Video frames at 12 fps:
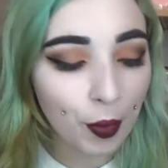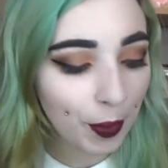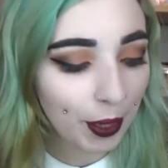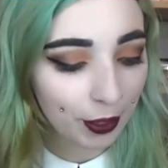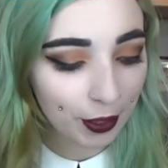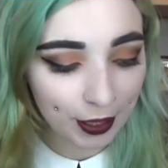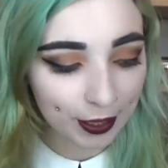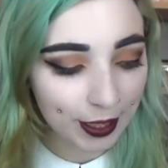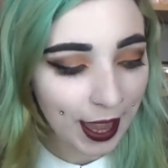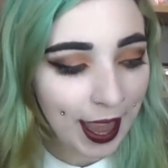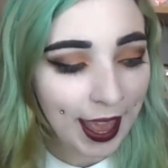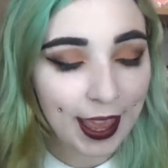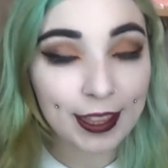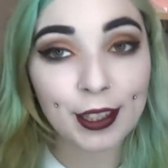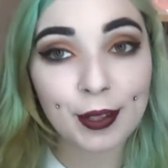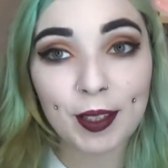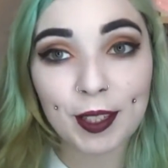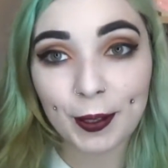because it's
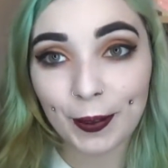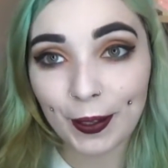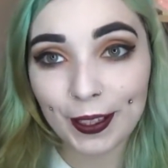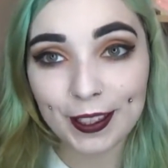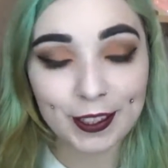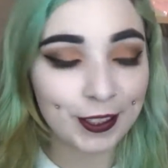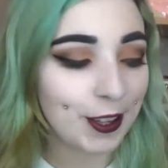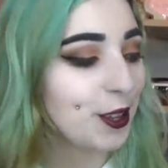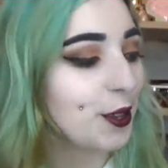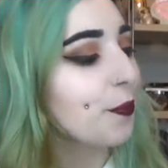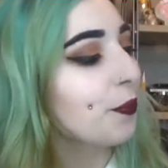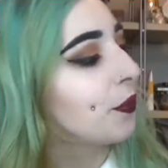going to be so hard to show you.